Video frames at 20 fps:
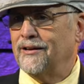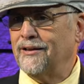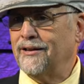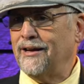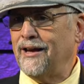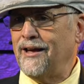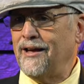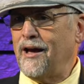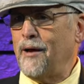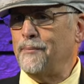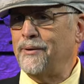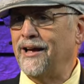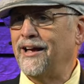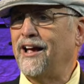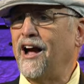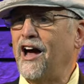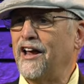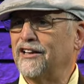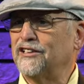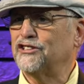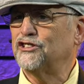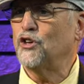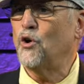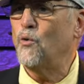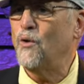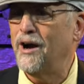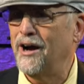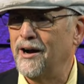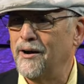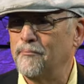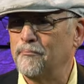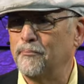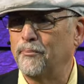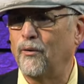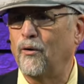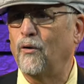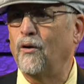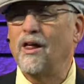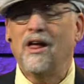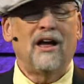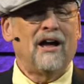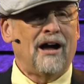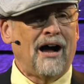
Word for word: I mean, God is so humble.